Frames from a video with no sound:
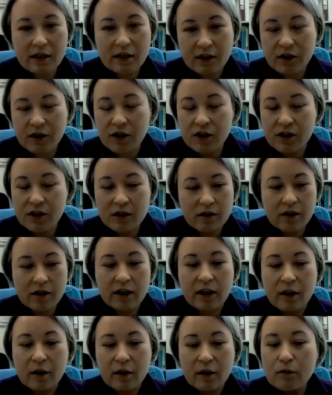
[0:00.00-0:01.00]
that just, you
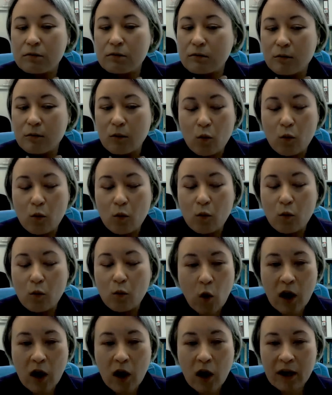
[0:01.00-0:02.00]
know, wants
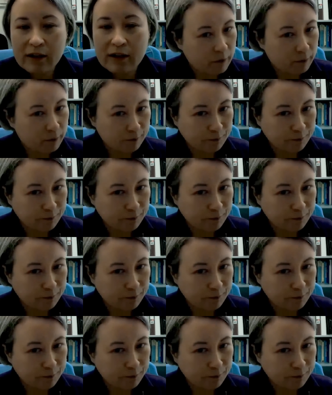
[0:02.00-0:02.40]
to happen.